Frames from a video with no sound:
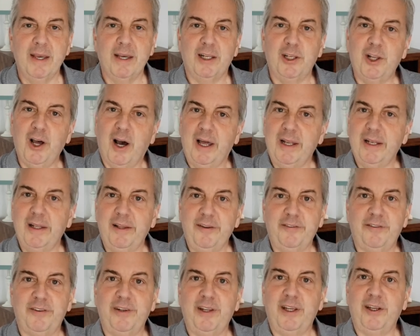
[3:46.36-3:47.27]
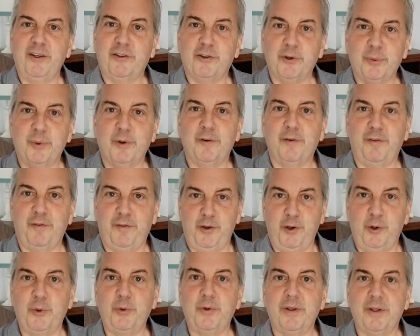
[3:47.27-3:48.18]
not listening to
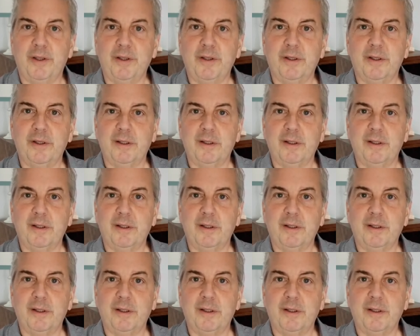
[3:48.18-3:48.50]
refute,